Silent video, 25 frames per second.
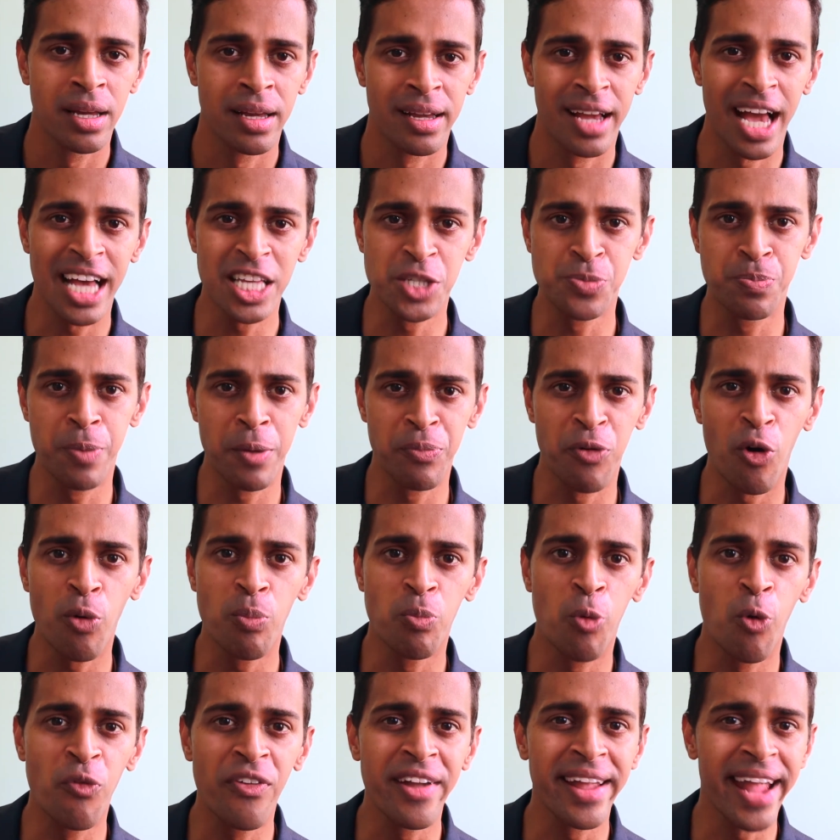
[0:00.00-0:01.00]
Guys, before
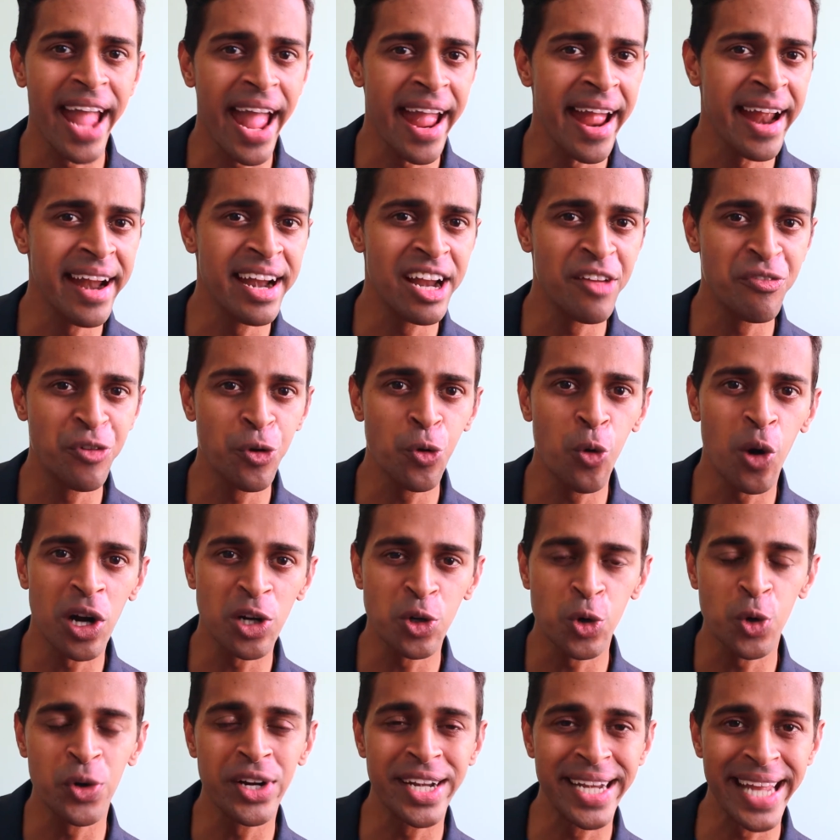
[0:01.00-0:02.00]
moving ahead, if you
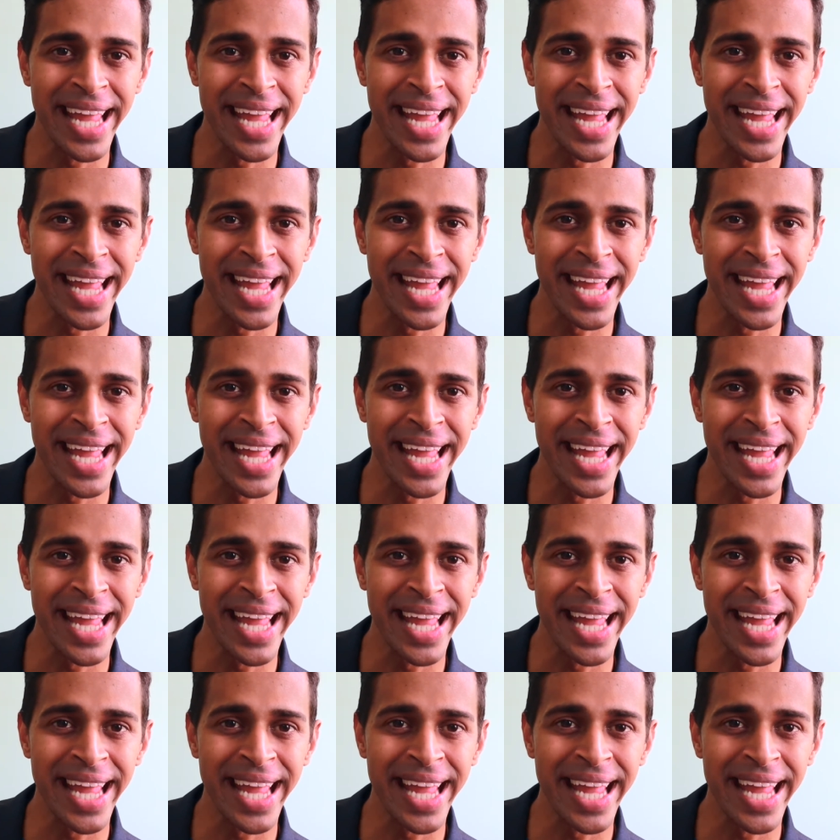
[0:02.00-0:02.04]
want to